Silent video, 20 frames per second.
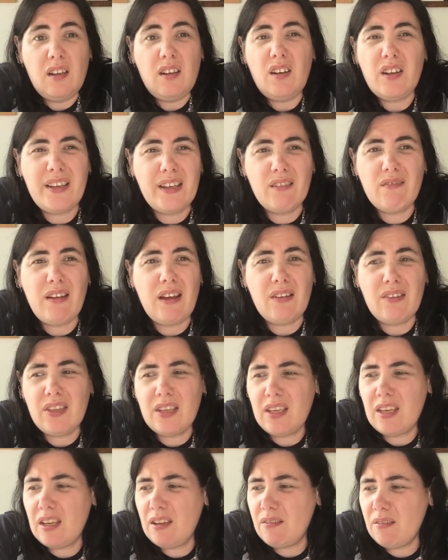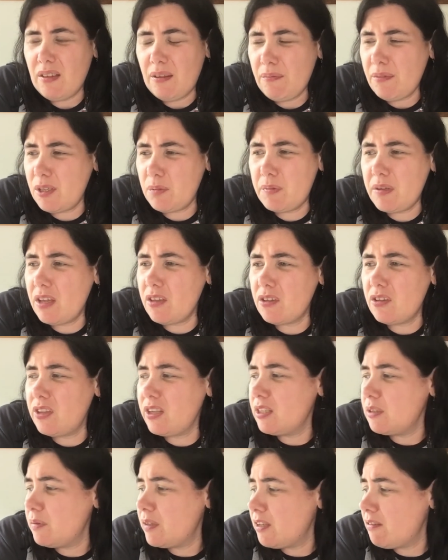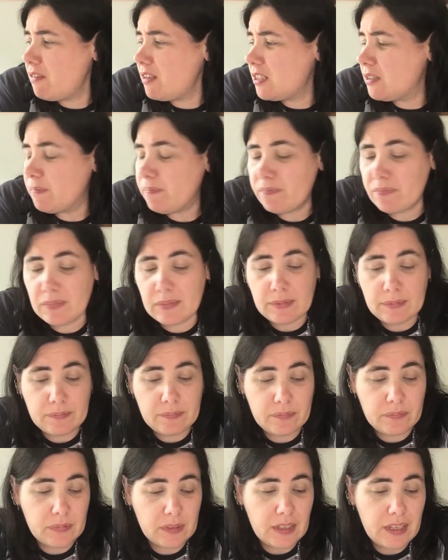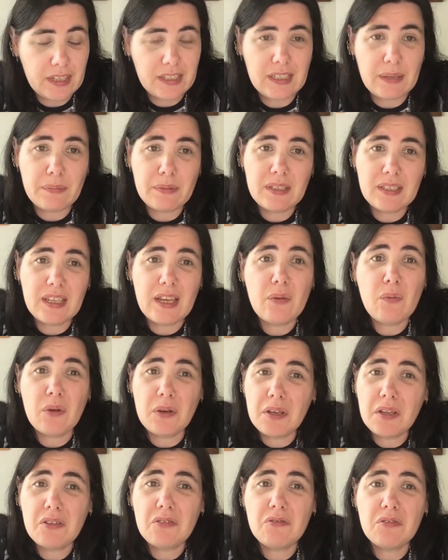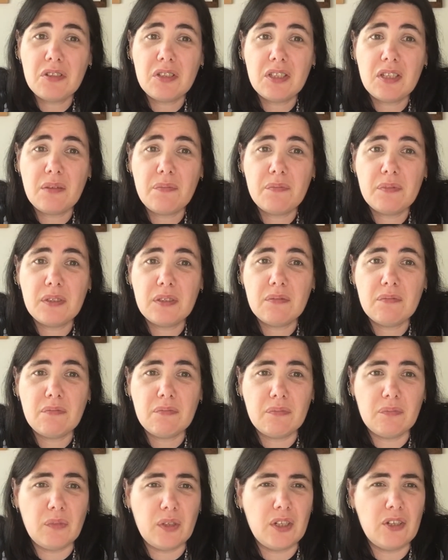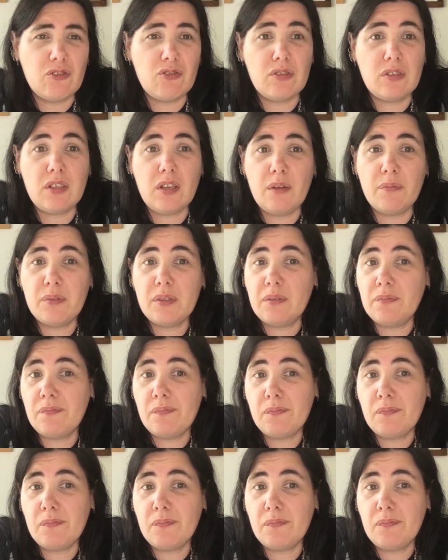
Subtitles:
Looking around thinking, must be other things, but there isn't. Except to say 1,000 subs, 100